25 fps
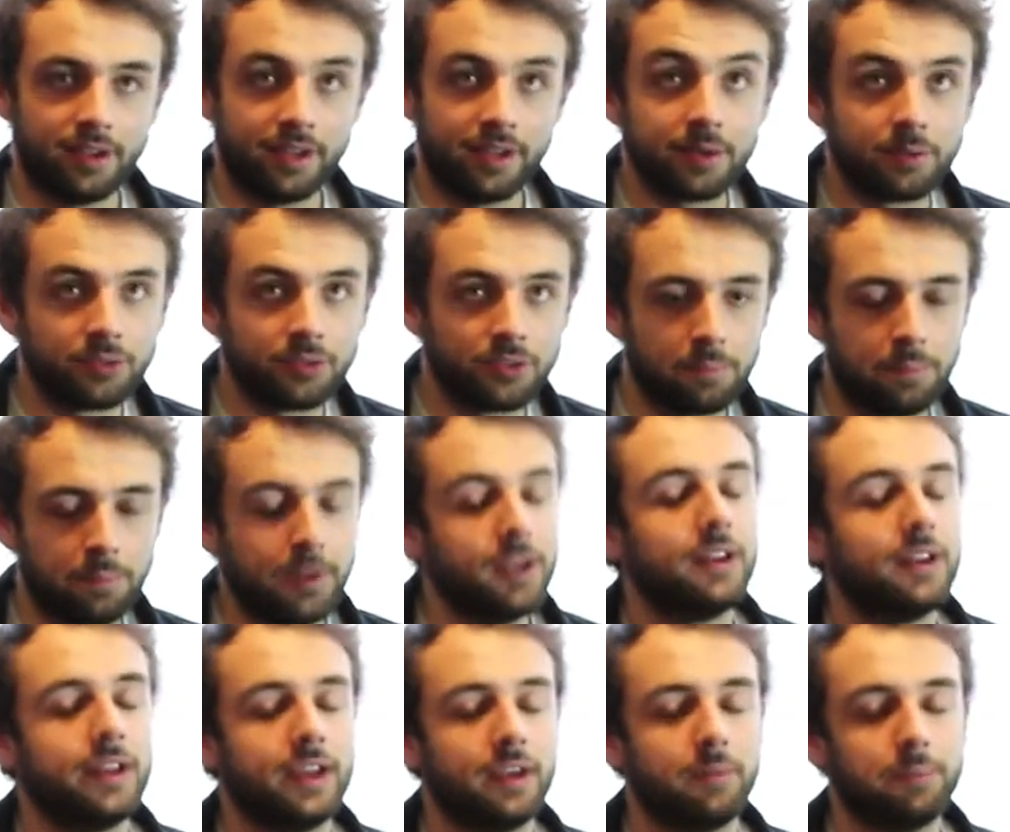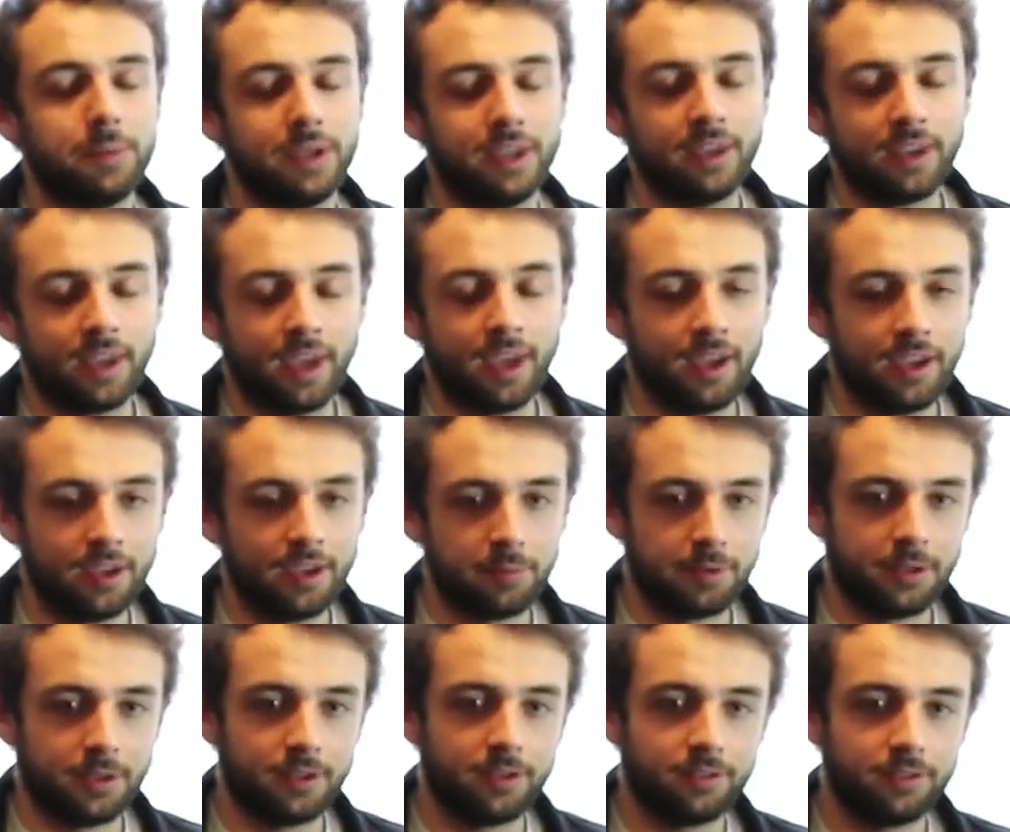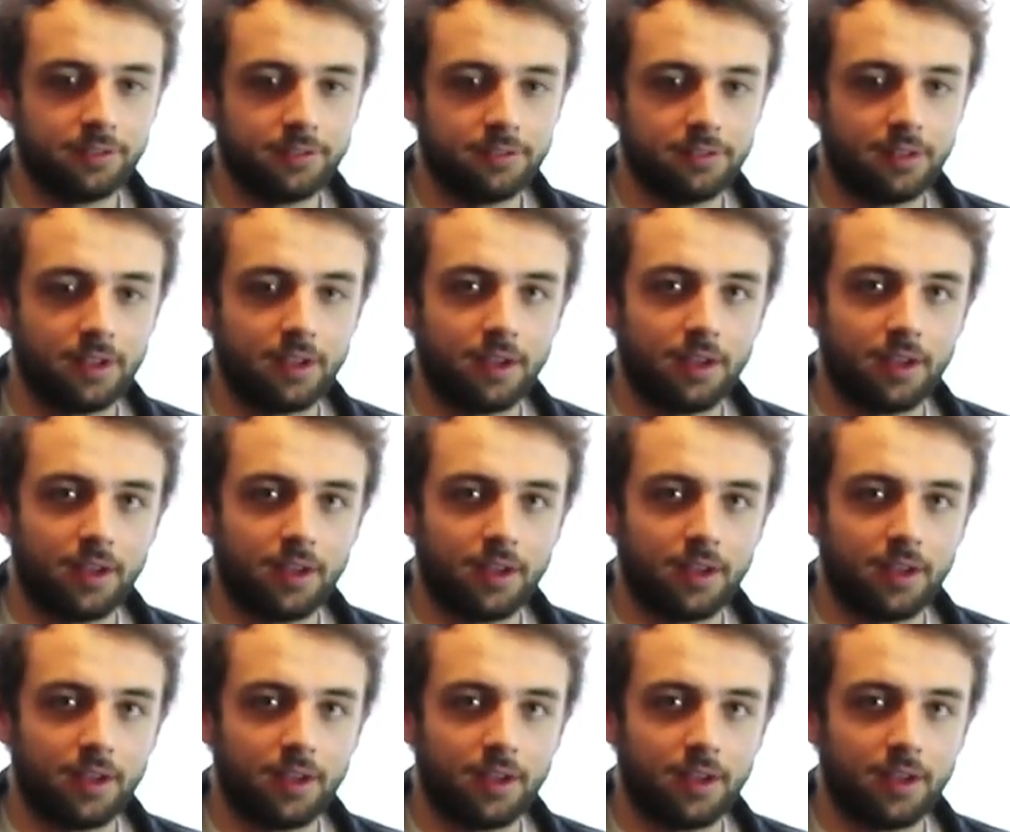And it was a bit like being gay, because